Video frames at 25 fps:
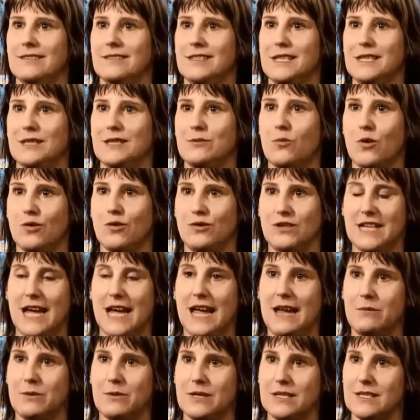this one
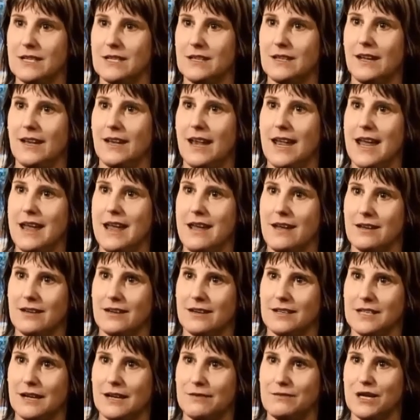day when suddenly
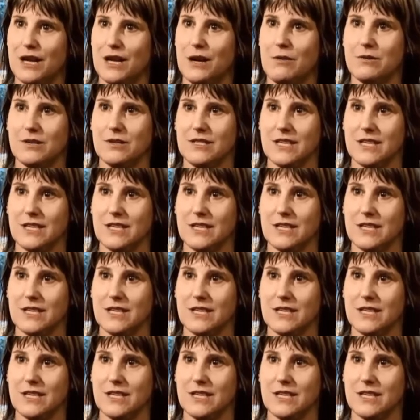I'd have to go